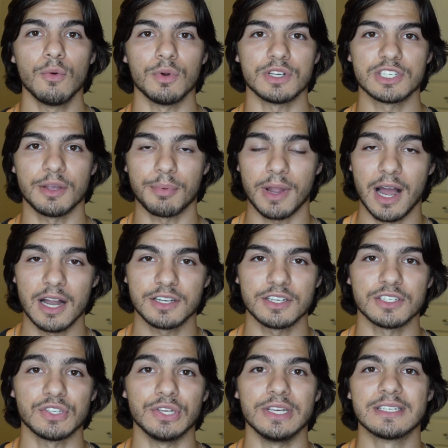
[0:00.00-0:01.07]
which
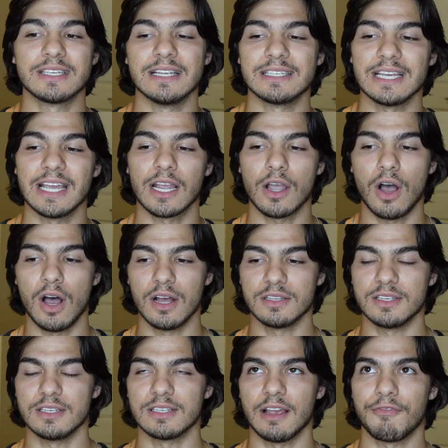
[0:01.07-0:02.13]
subconsciously, since it
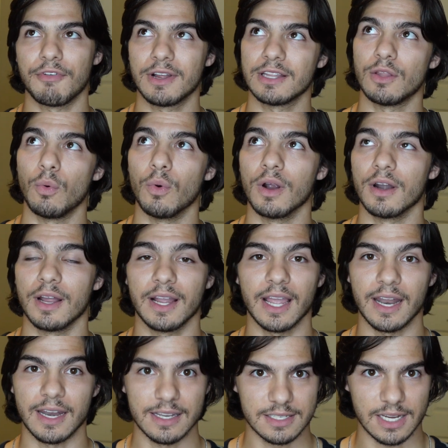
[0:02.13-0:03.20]
causes, I forget the word
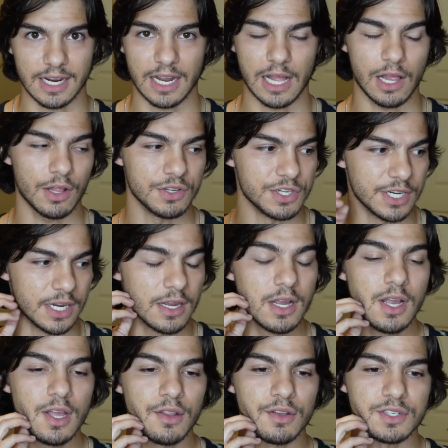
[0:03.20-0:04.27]
again in psychology,
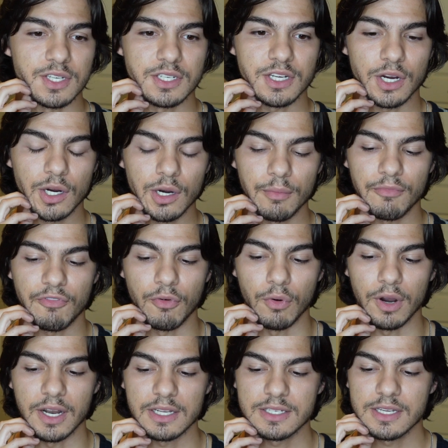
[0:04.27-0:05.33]
there's a term
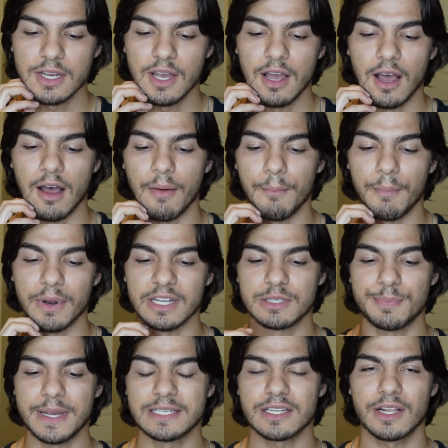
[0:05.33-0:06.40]
for it, but it's
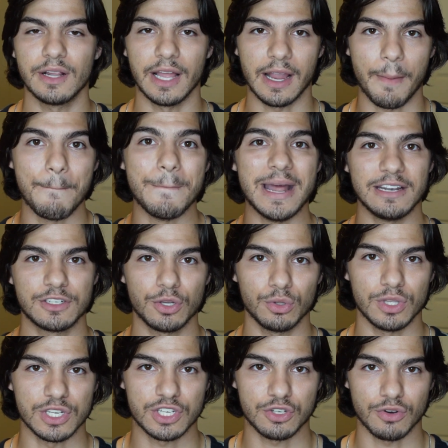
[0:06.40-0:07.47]
basically like mental
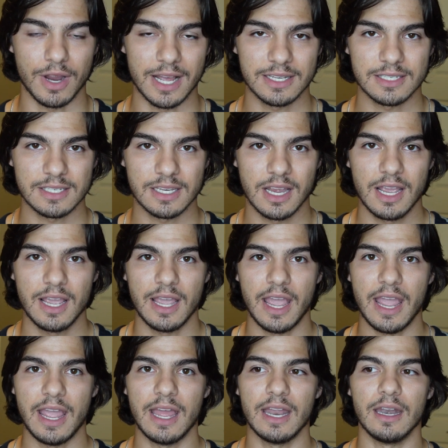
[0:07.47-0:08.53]
distress,
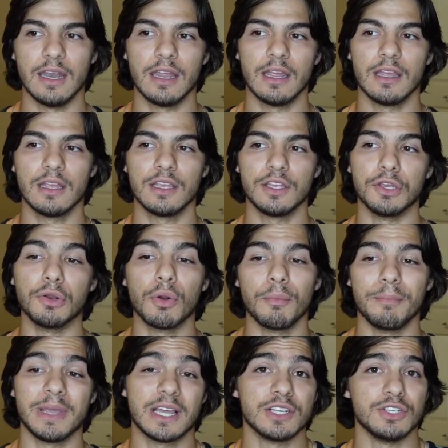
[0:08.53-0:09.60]
and you
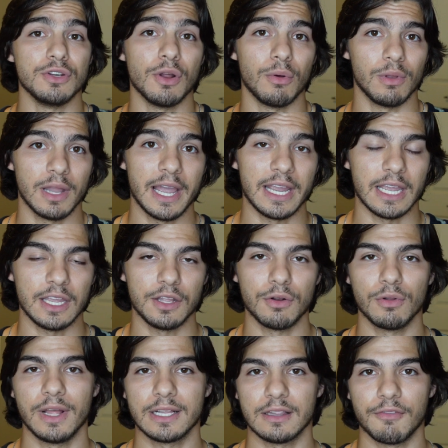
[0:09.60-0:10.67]
don't, because you don't like it, you
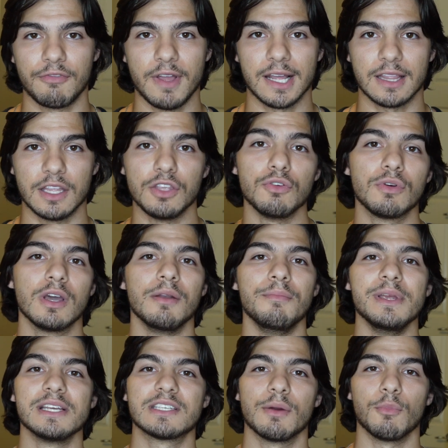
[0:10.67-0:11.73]
don't like the fact that you could
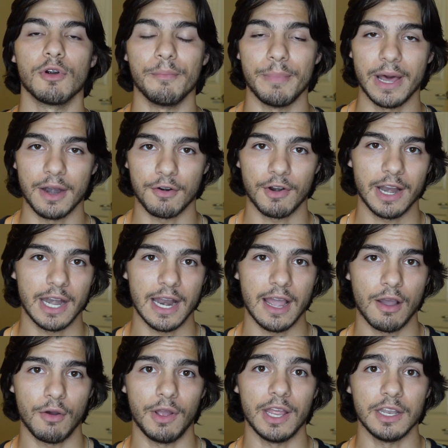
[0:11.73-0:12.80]
be somewhere better right
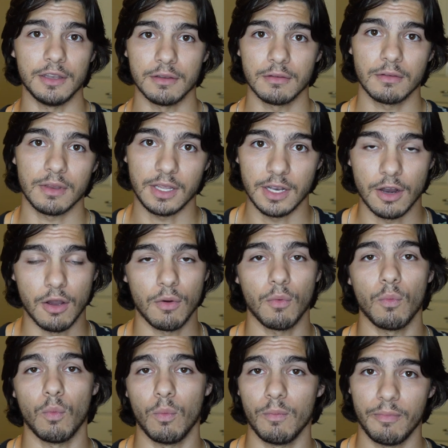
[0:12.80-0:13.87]
now, in, you know,
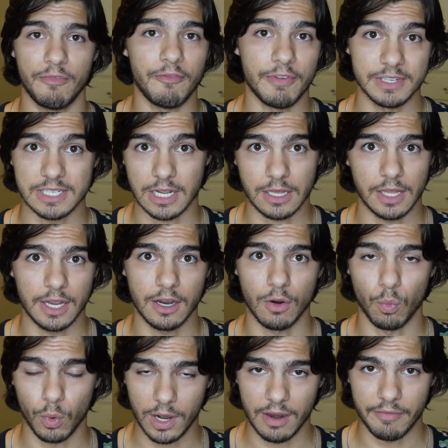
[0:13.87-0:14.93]
physically or
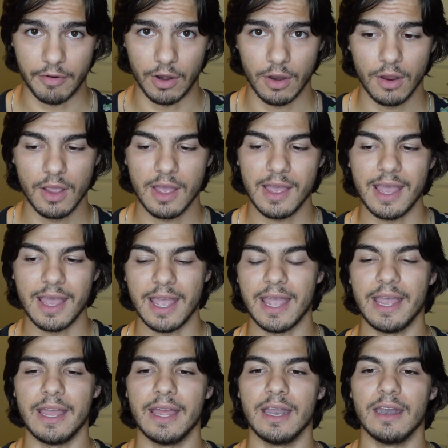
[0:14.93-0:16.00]
whatever,
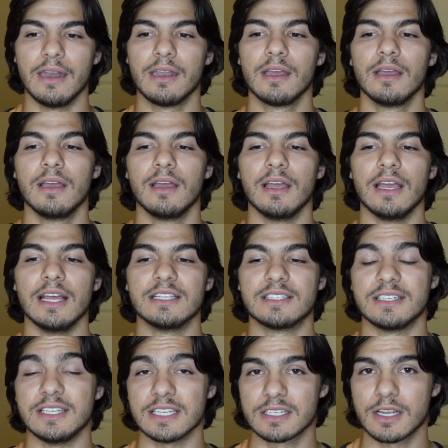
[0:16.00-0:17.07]
and
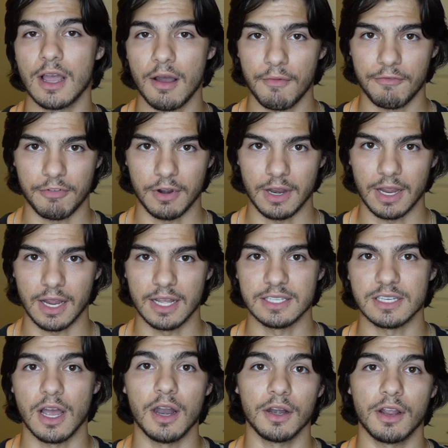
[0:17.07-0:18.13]
it's discomforting,
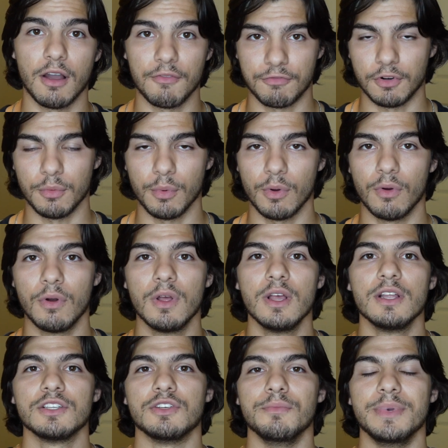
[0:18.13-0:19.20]
it's uncomfortable
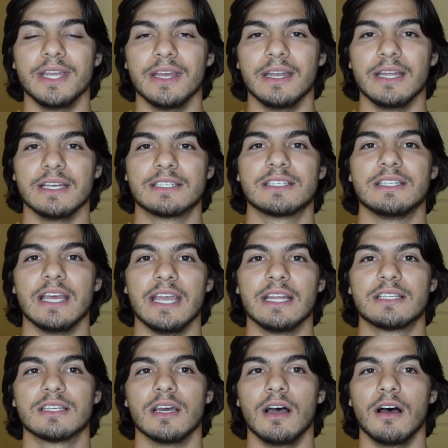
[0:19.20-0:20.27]
to be in a
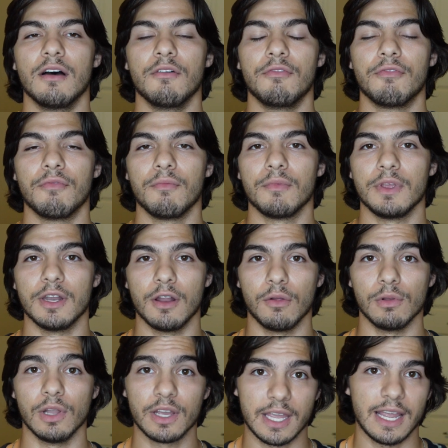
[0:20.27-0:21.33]
state of, you know,
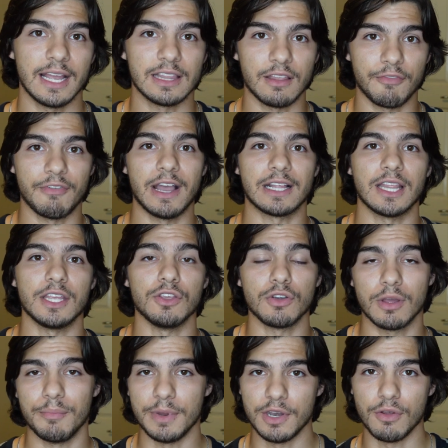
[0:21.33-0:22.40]
looking at the fact that you
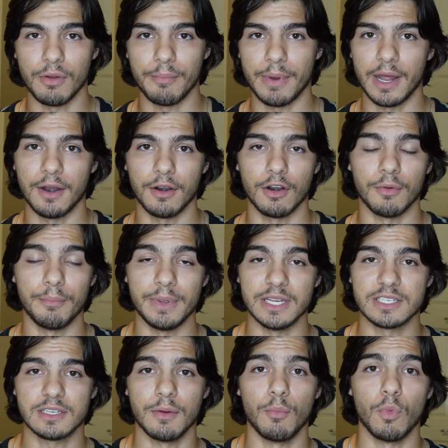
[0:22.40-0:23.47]
could be doing better, or be
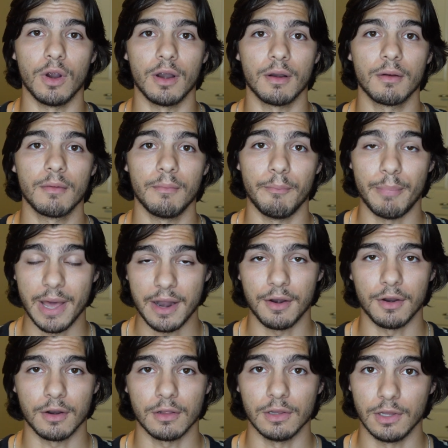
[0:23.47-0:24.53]
somewhere
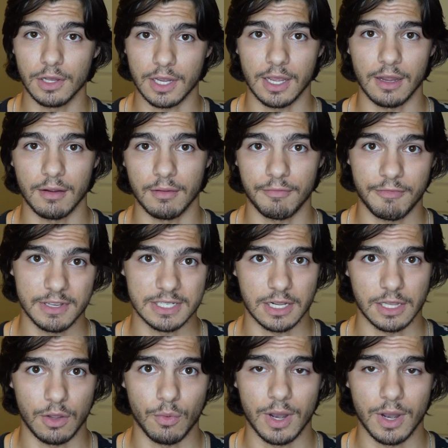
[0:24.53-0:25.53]
better looking physically